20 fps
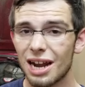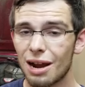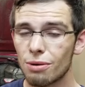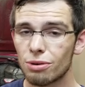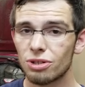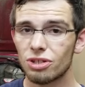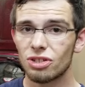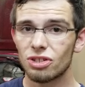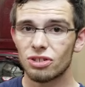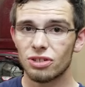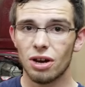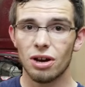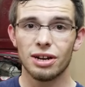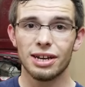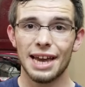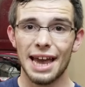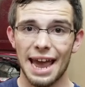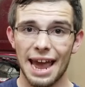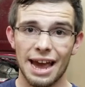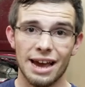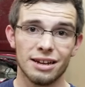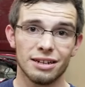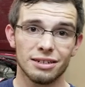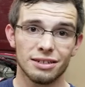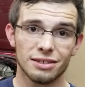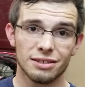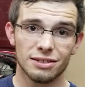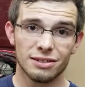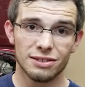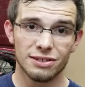I was stuck at
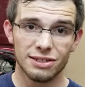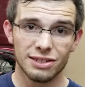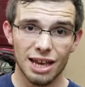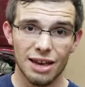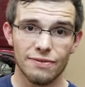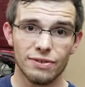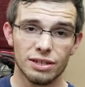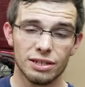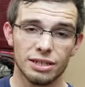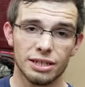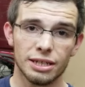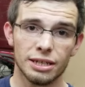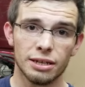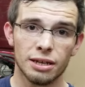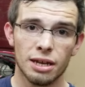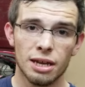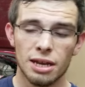70.